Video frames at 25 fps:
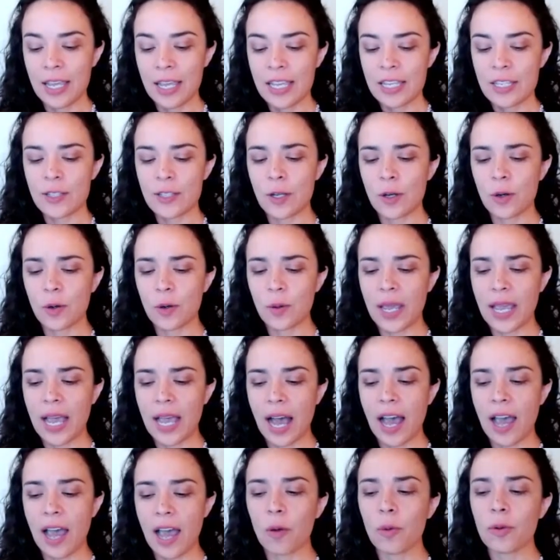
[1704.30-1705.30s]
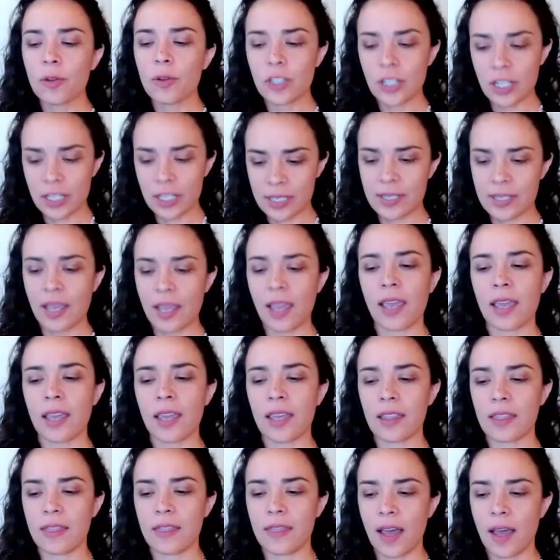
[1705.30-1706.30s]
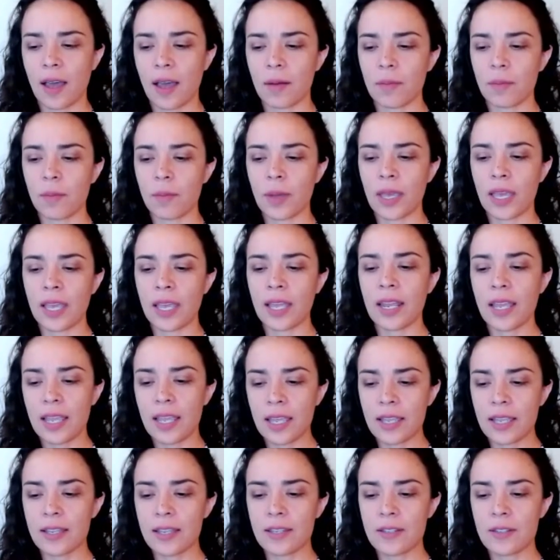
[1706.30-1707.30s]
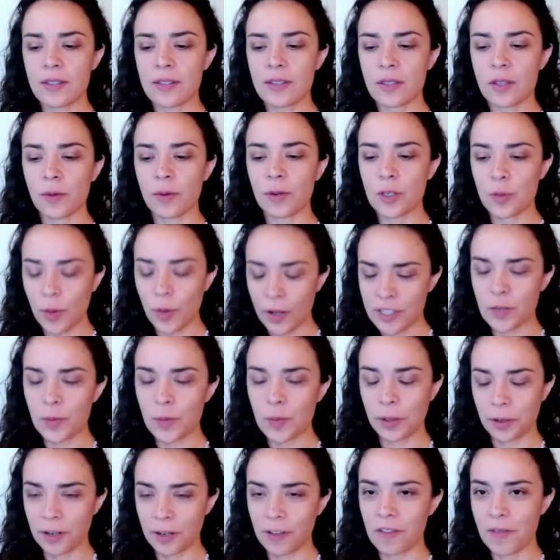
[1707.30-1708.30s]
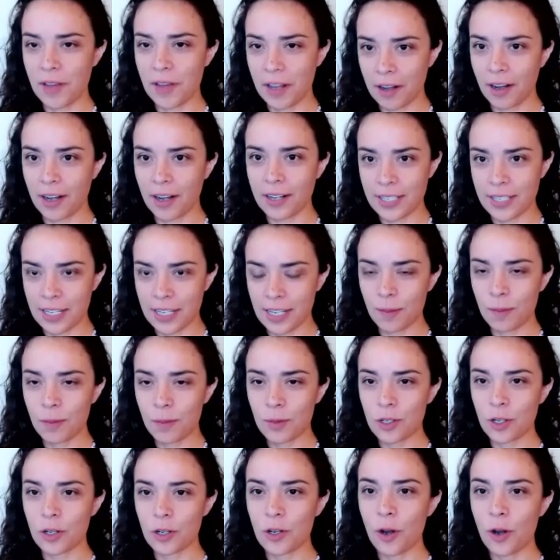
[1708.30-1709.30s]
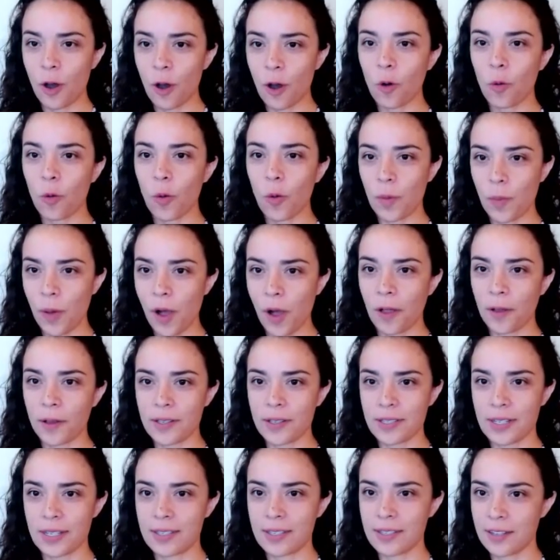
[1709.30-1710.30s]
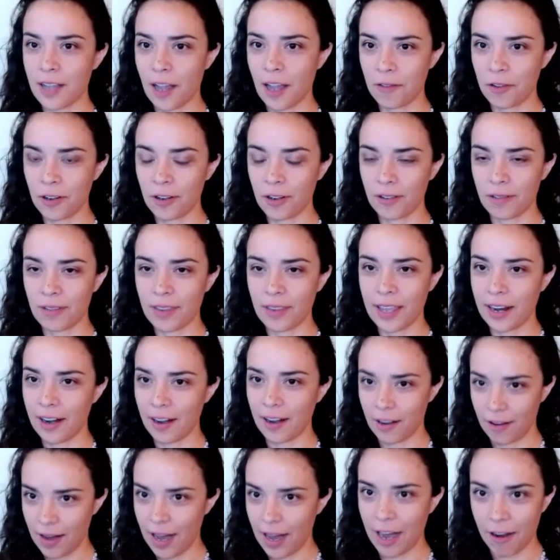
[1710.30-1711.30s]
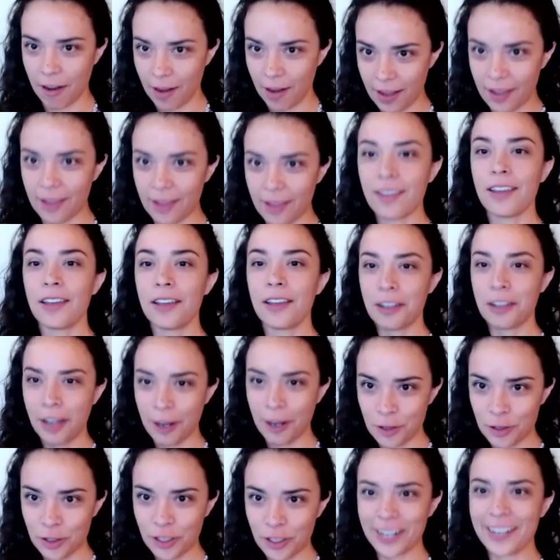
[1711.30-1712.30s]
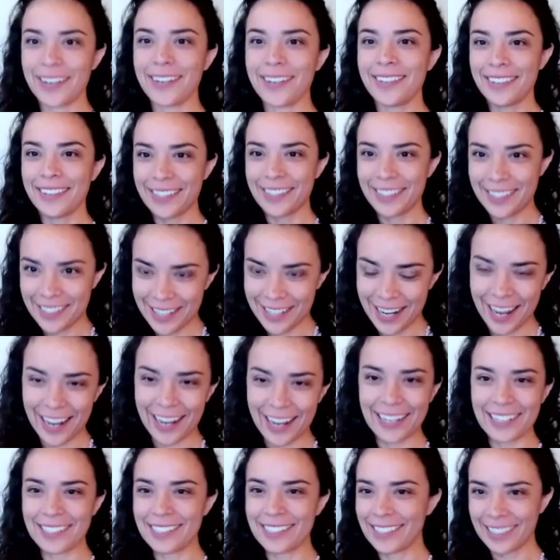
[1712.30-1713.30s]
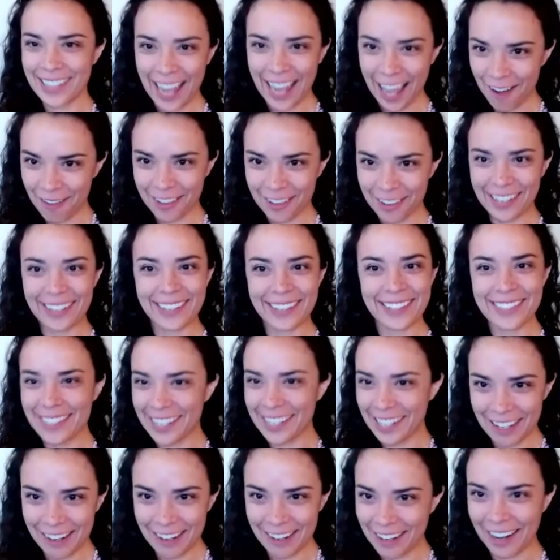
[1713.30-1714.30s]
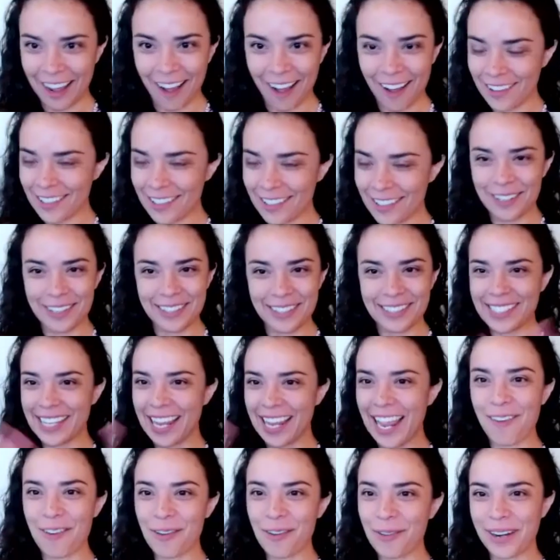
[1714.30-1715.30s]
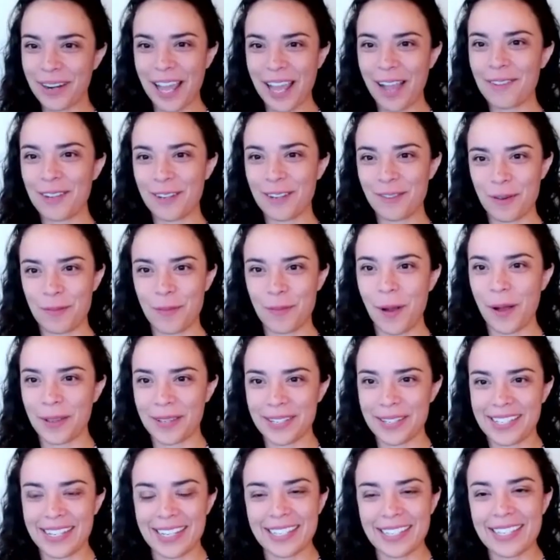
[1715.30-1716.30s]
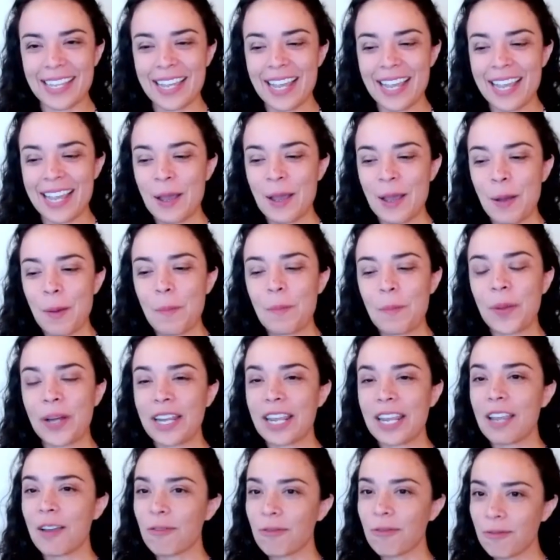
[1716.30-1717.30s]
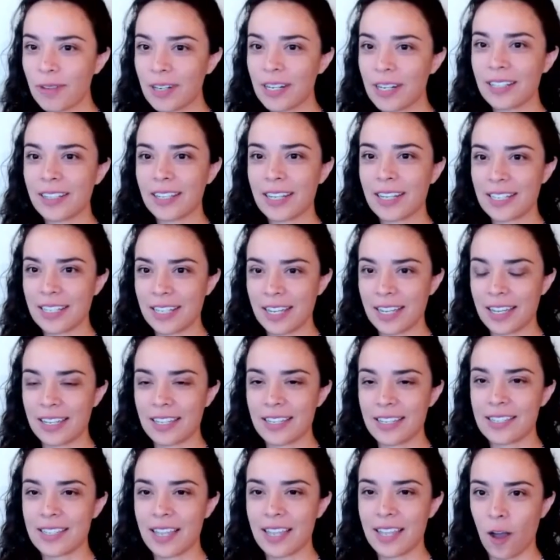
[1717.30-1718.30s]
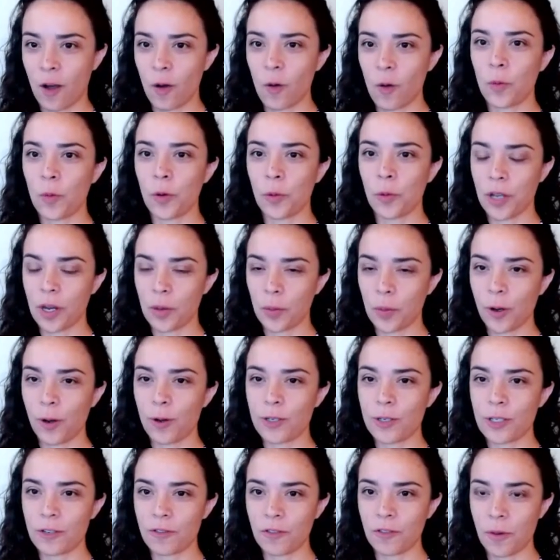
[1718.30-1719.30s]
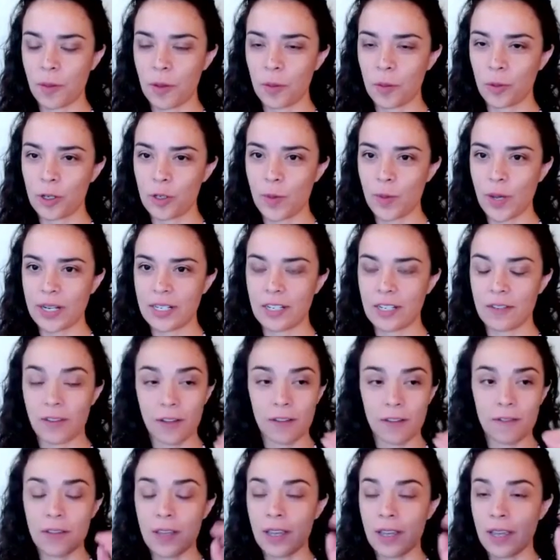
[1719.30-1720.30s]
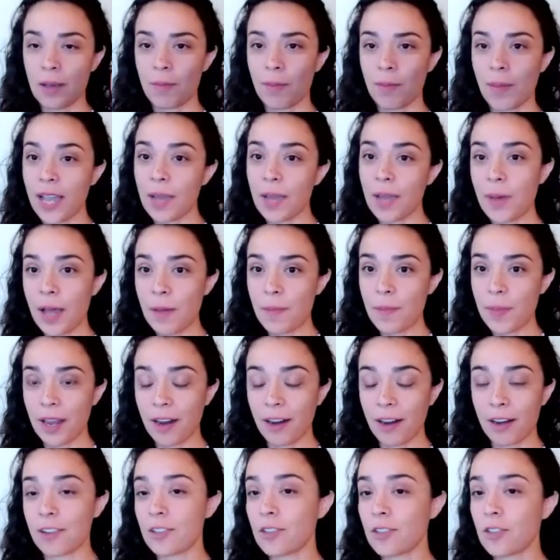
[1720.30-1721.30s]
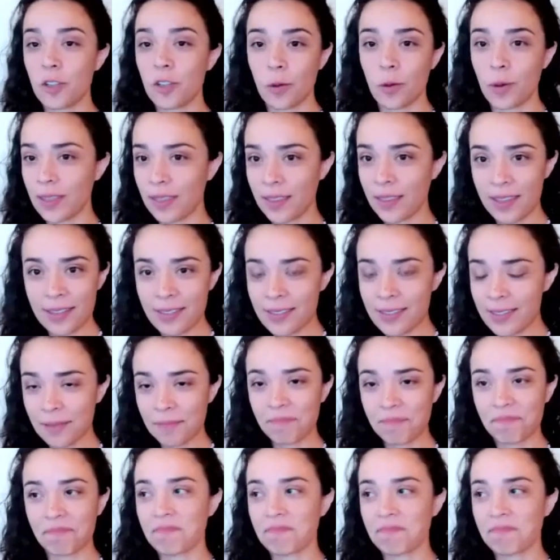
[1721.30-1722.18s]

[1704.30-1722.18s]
So I will just say that it is the responsibility of the veterinary team to know what policies govern their area. Country, state, county, city, you can see everyone have different policies. But it really does help when we approach it from the perspective of, my pet parent is doing this.